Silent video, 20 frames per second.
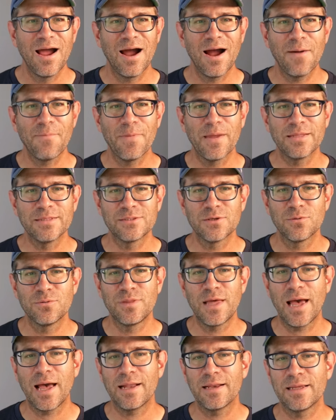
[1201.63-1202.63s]
Um, and so
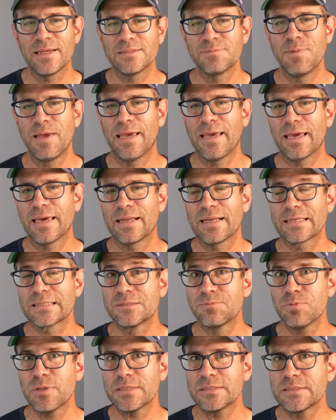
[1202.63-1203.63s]
that is making it
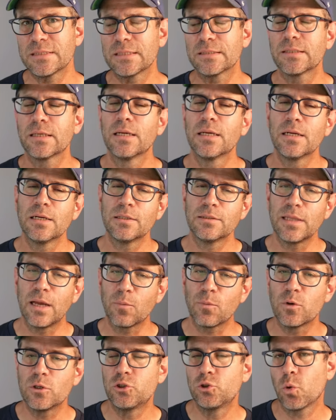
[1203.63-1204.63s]
explicit
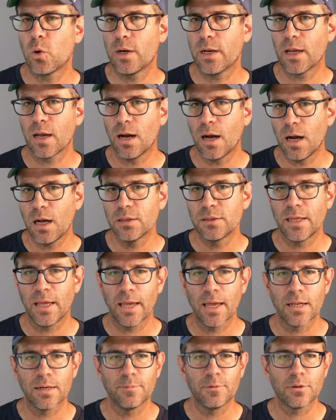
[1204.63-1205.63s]
that we're joining on
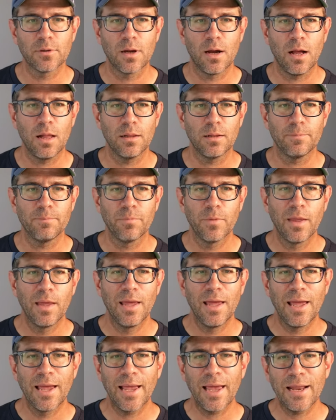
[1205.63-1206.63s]
the animal column.
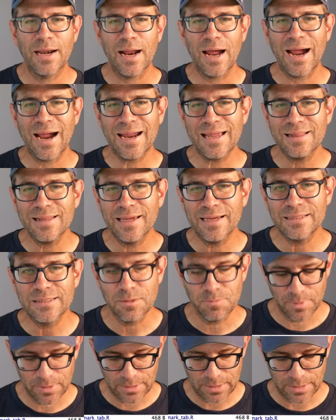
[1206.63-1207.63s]
Again, I like
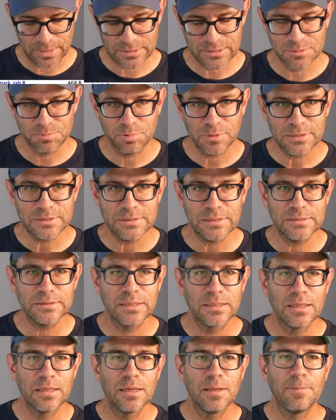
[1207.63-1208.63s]
to be
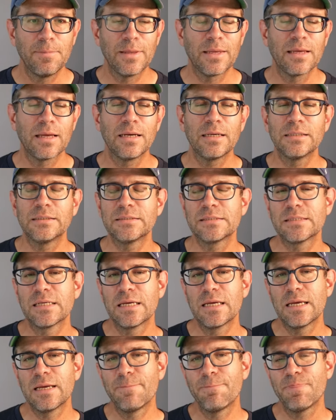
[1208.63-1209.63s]
explicit because
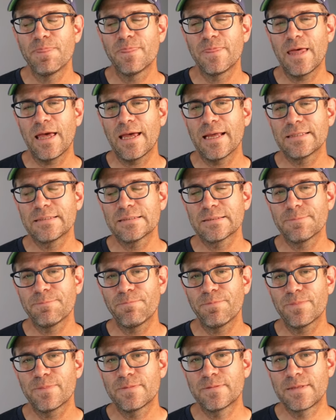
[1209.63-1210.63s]
that
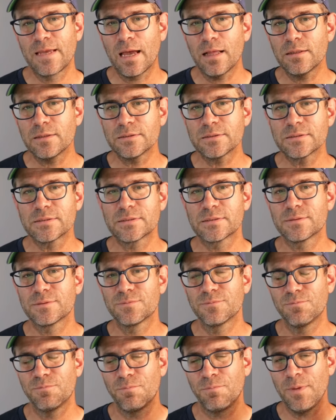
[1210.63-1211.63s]

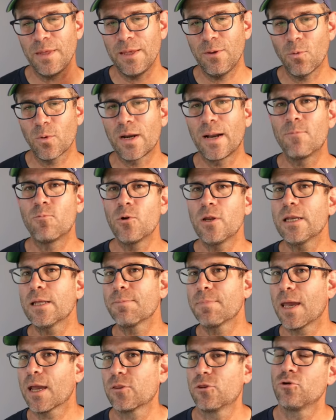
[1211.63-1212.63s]
tells me when I'm
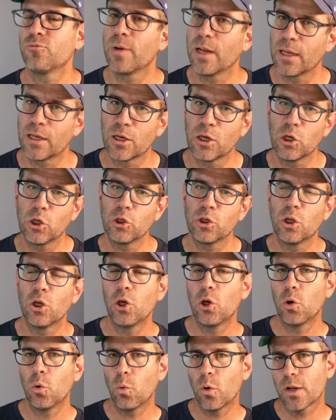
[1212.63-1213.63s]
reading back through my code
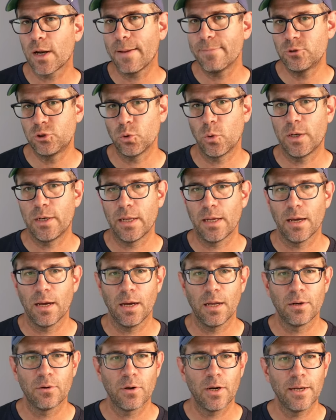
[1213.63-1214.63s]
what I'm joining
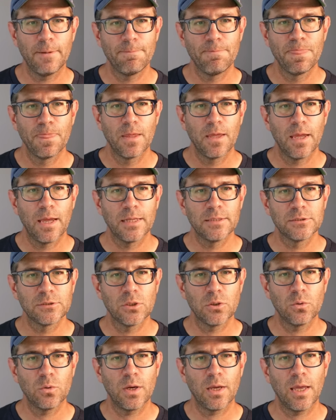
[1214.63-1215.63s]
on. And
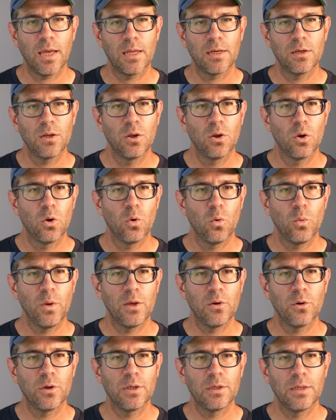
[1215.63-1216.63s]
so again,
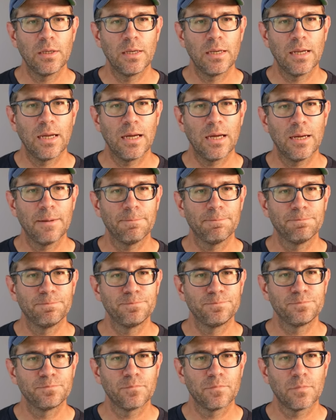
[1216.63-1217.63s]
we could, um,